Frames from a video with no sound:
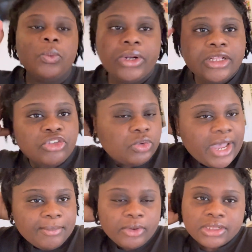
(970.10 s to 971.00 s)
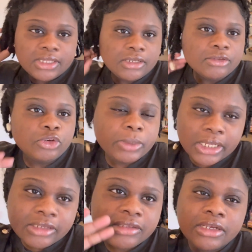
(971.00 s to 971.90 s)
When I do add more things, you'll
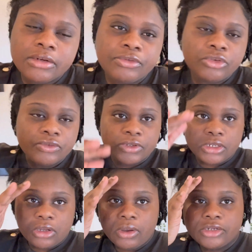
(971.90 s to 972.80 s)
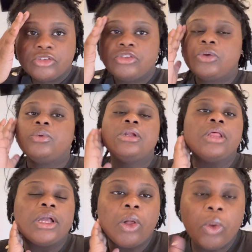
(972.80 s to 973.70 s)
probably see it in a future video. I just don't want to
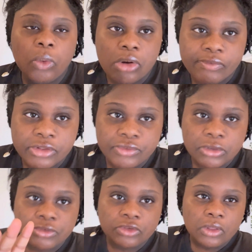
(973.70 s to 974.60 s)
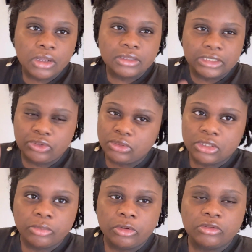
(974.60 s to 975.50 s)
like hold off this video for too long because I do need
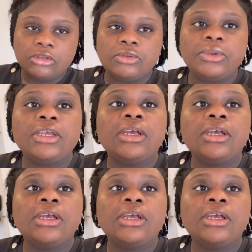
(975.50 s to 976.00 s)
to post this week.